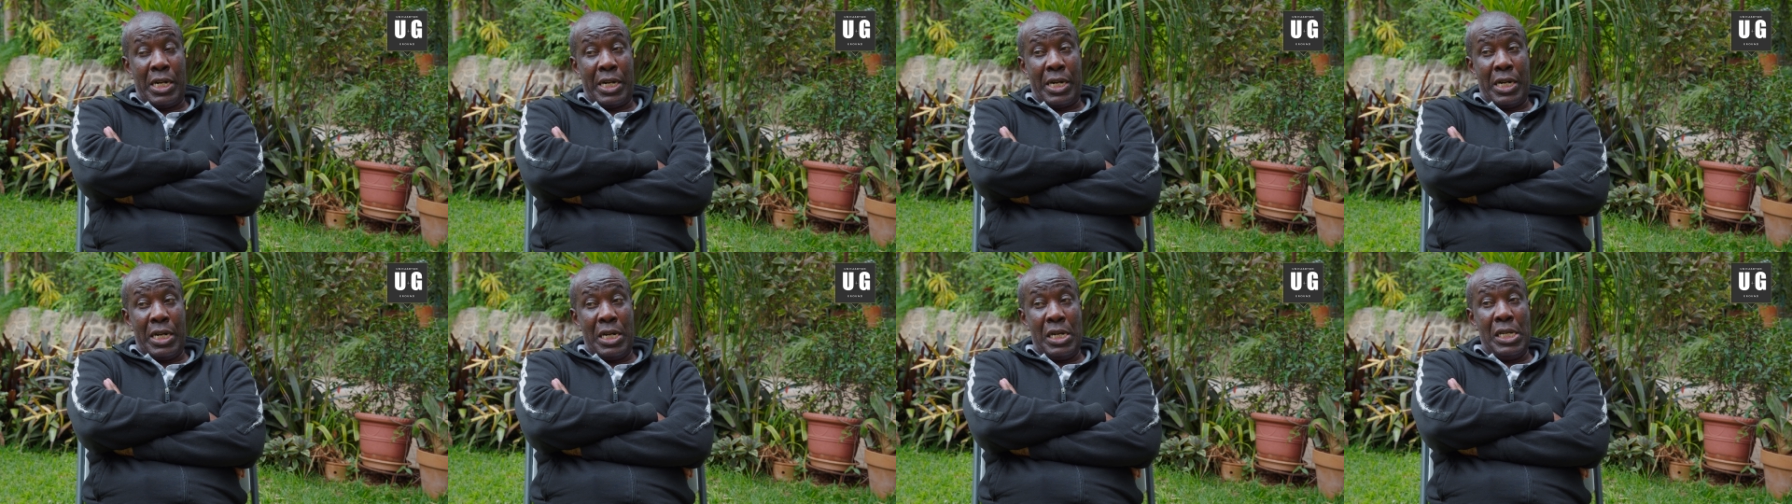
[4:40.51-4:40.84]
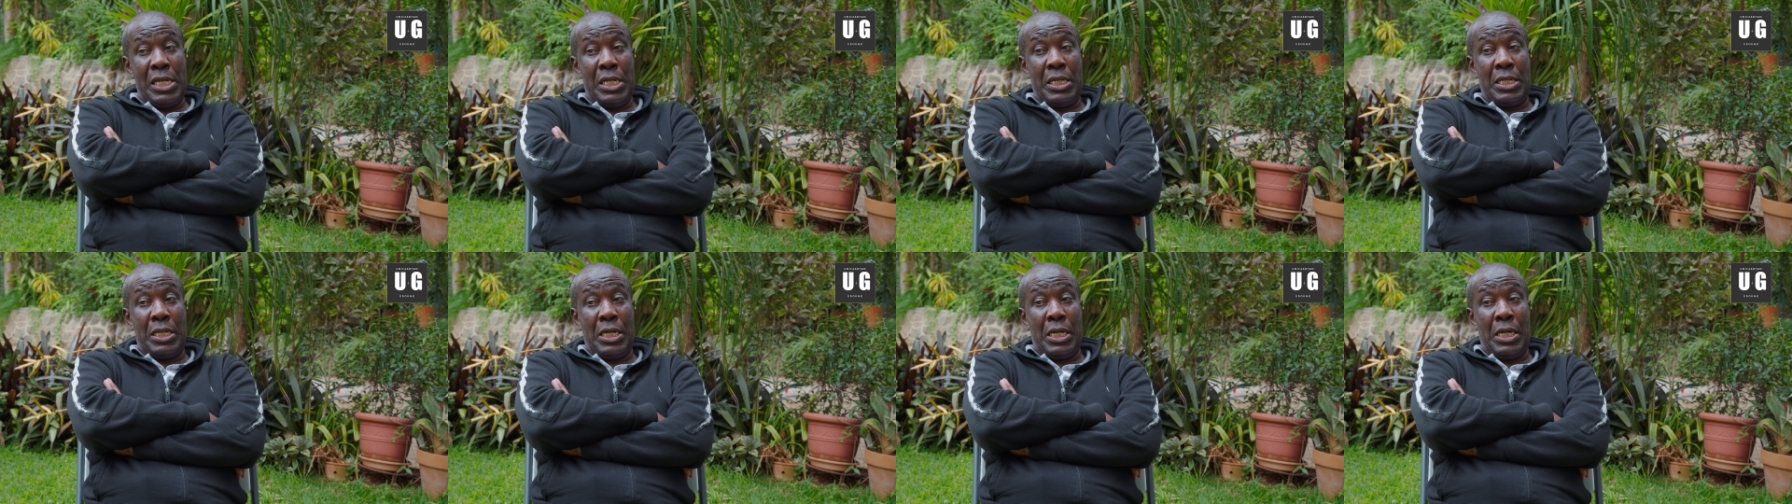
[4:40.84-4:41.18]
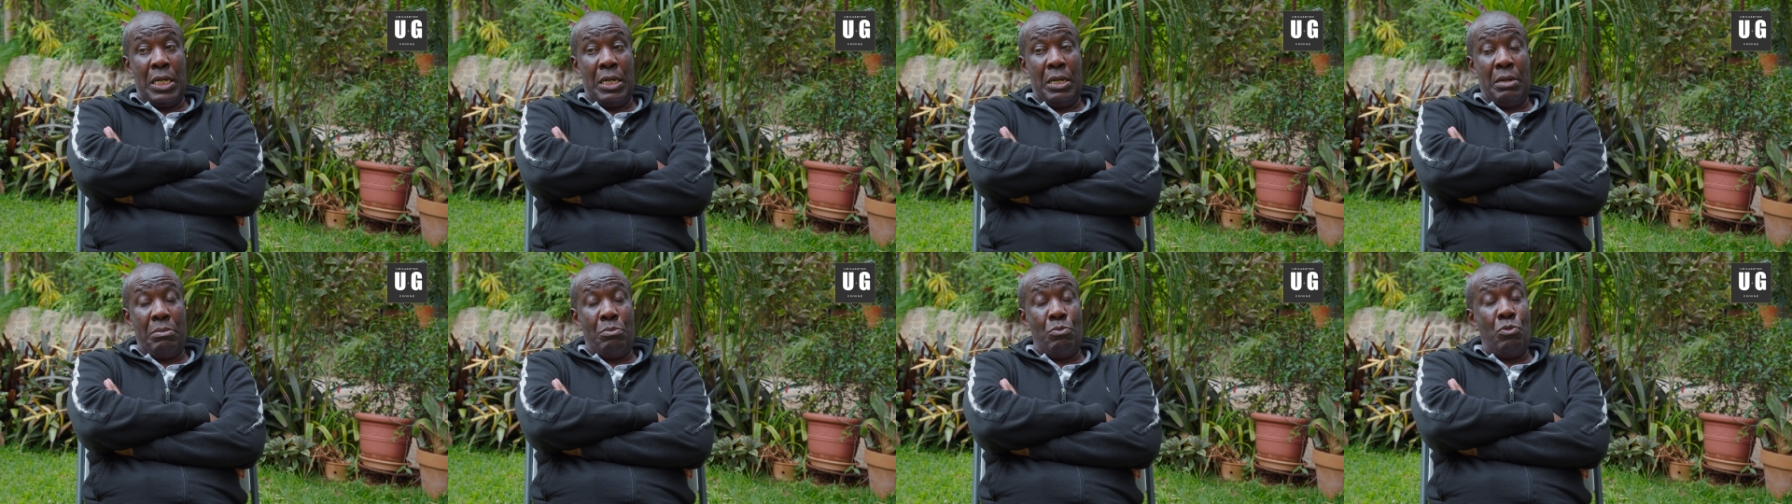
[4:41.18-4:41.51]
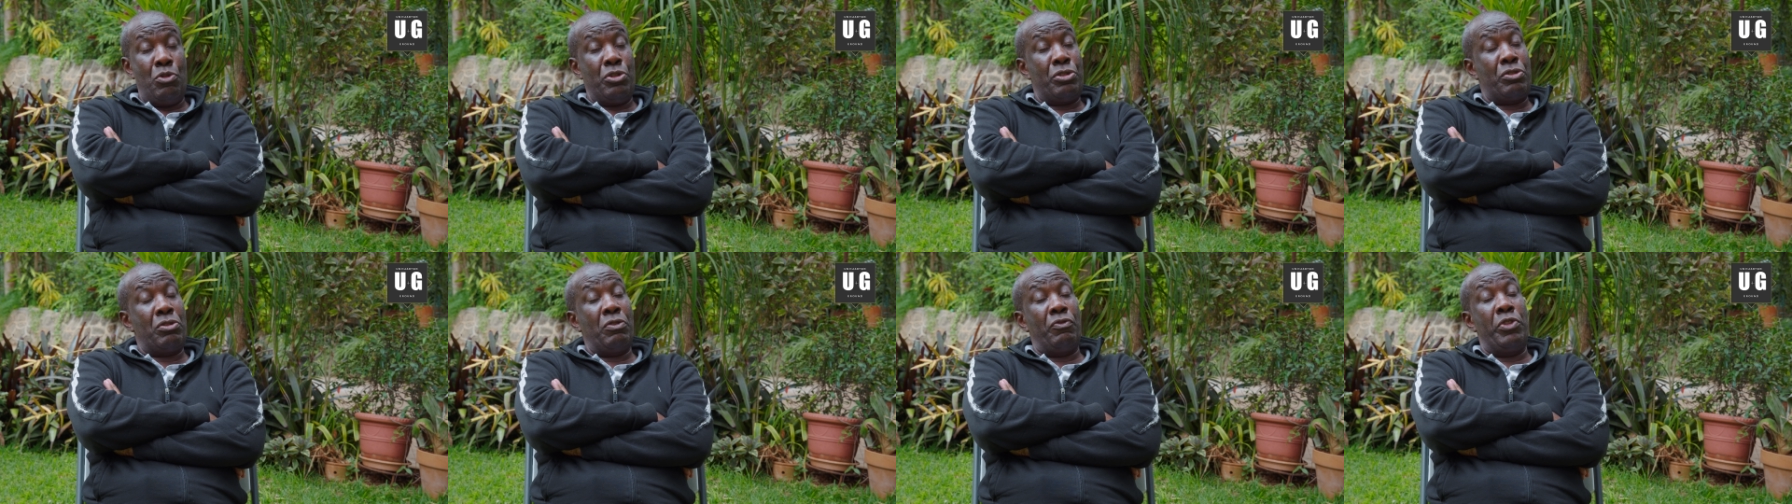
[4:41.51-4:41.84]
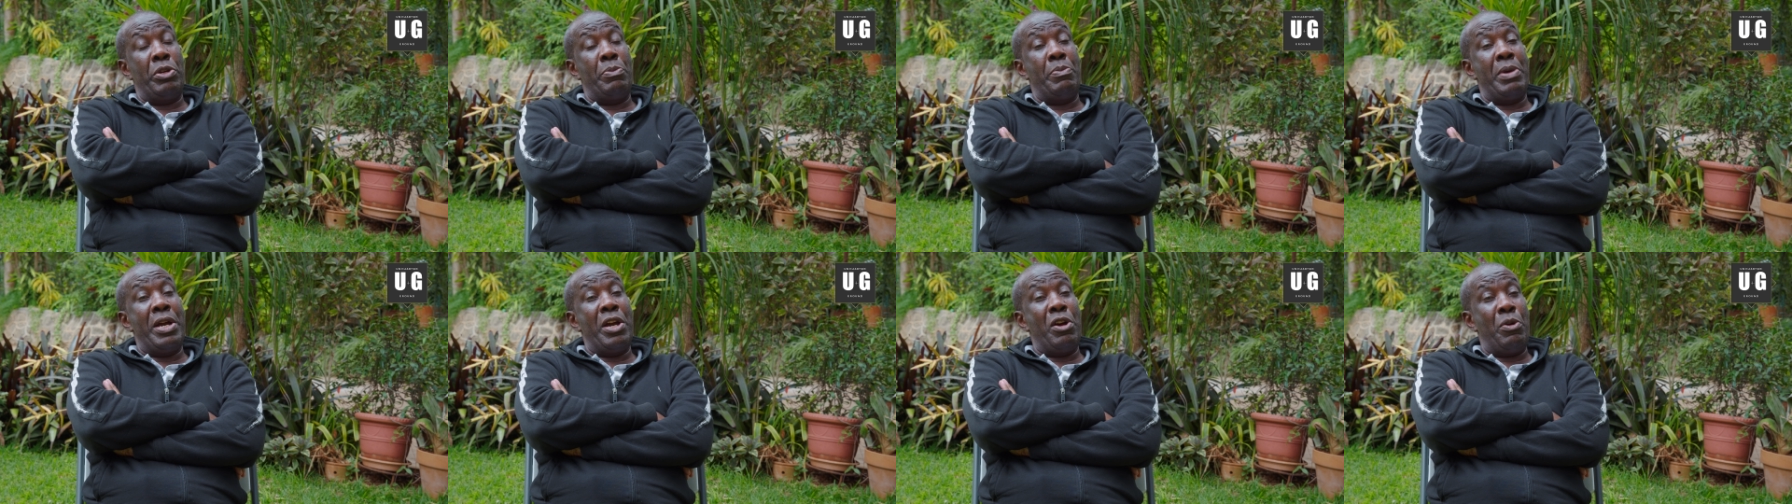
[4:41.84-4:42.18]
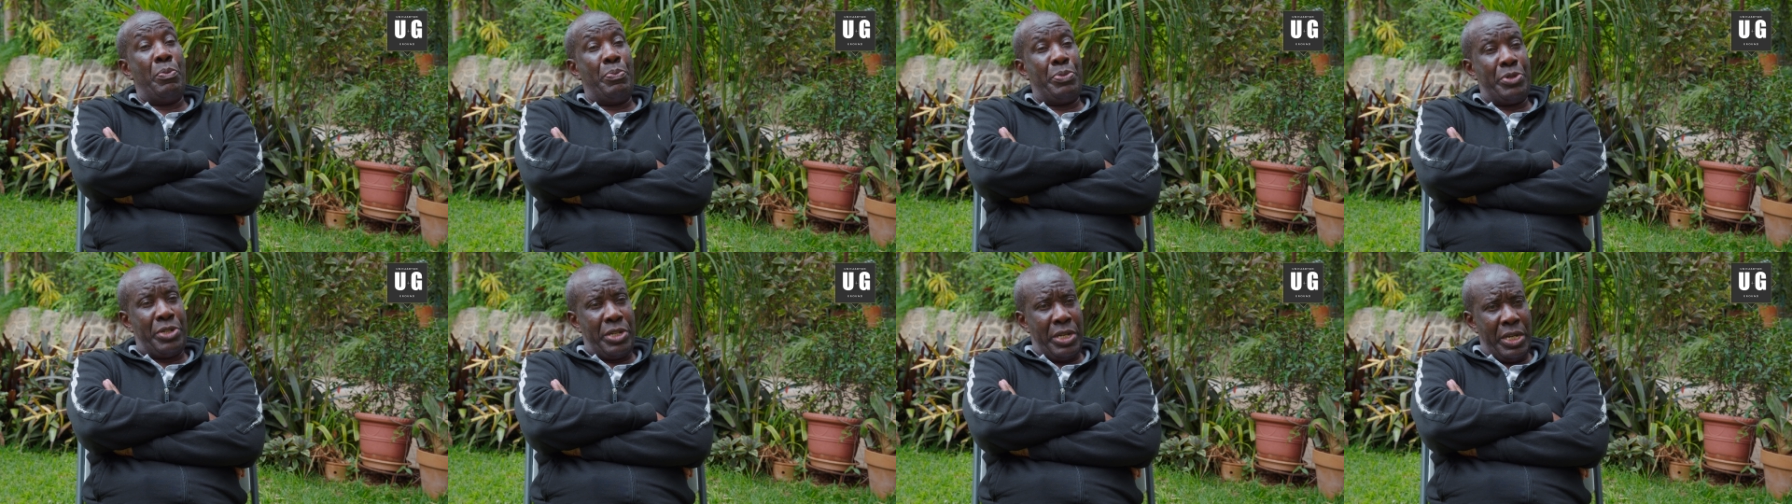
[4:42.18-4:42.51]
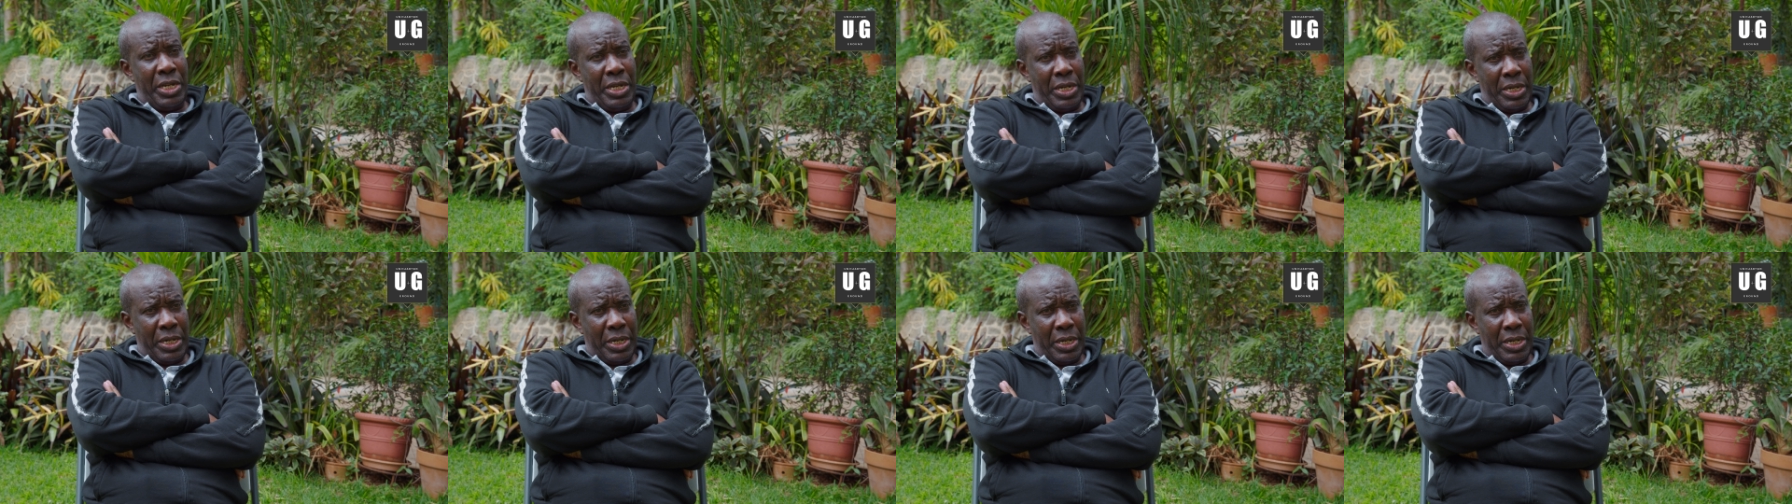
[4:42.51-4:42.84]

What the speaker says: Khan is most of the biopsy